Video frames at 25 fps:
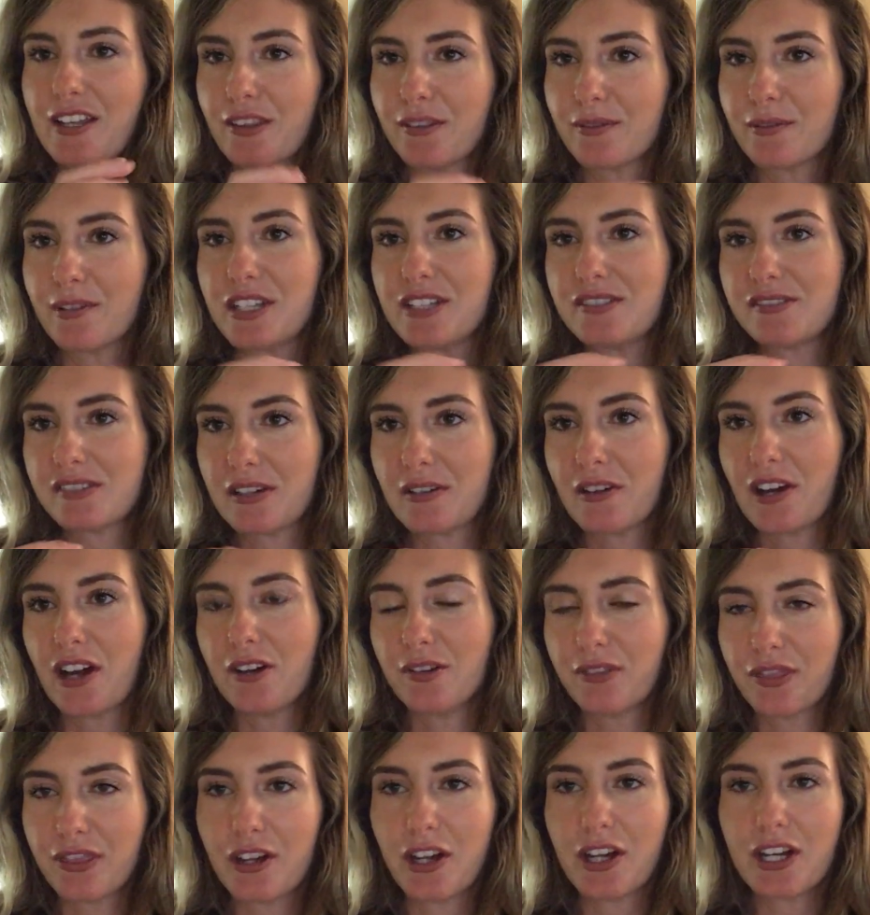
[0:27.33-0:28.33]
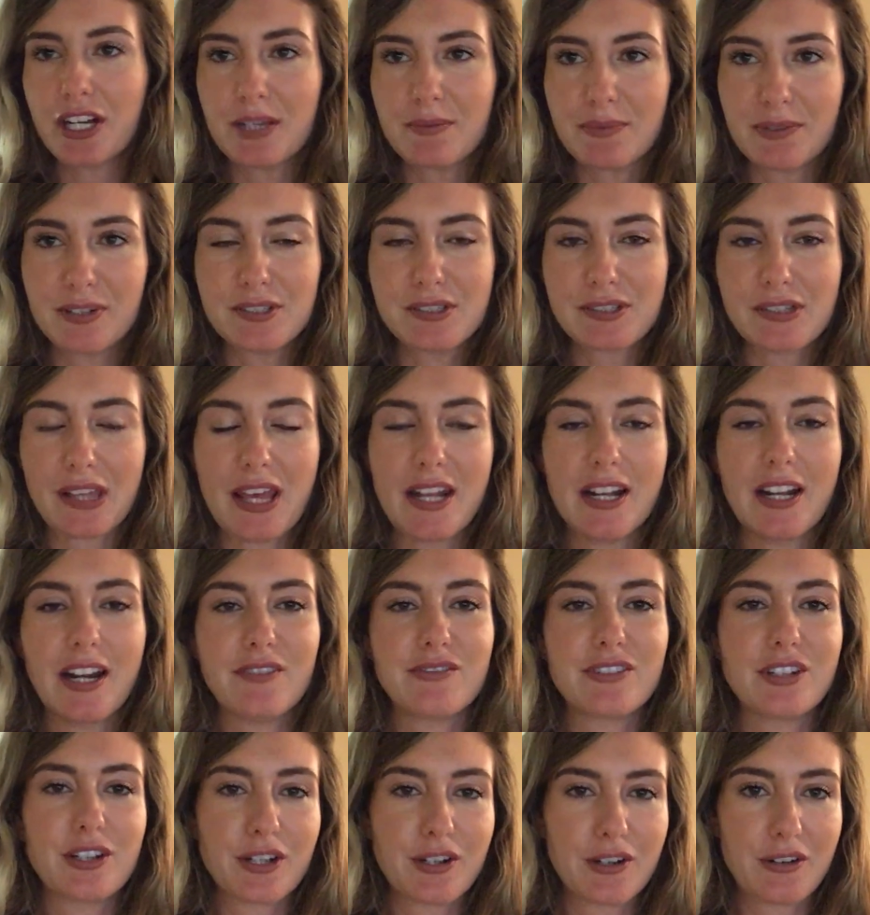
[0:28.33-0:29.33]
30%
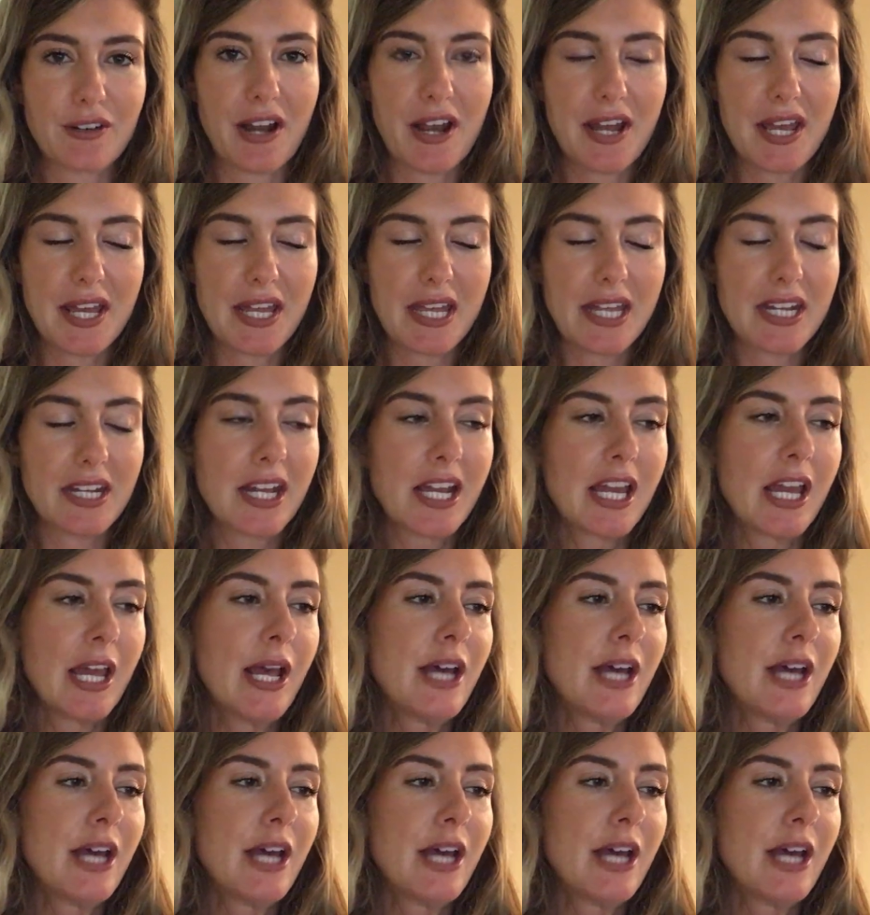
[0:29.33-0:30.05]
of your grade.